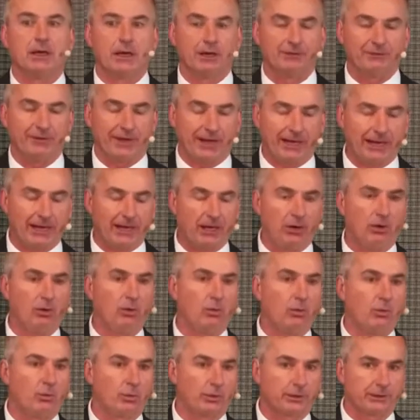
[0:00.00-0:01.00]
of how
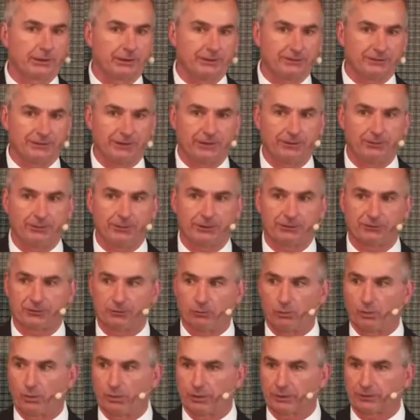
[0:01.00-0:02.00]
we're continuing
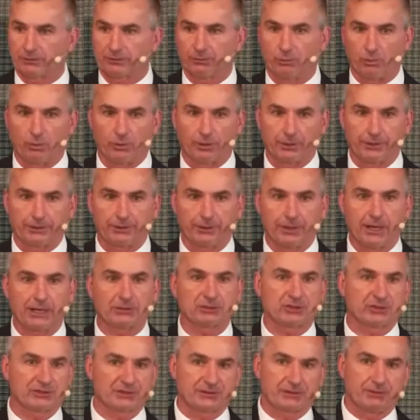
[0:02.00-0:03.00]
to work toward
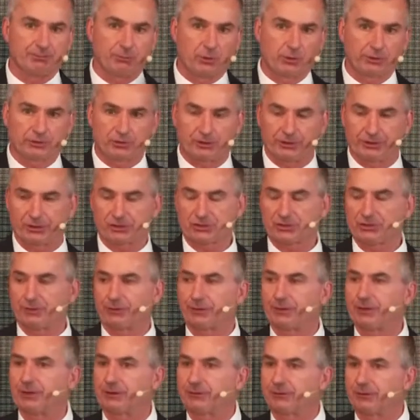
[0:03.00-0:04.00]
not just the more
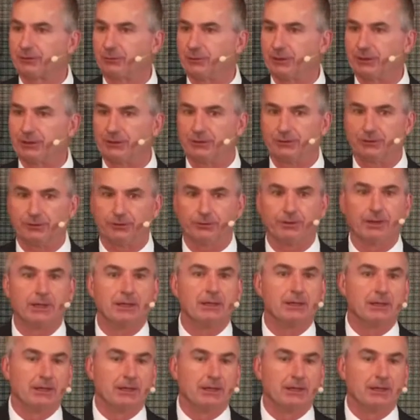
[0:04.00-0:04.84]
traditional things that we do,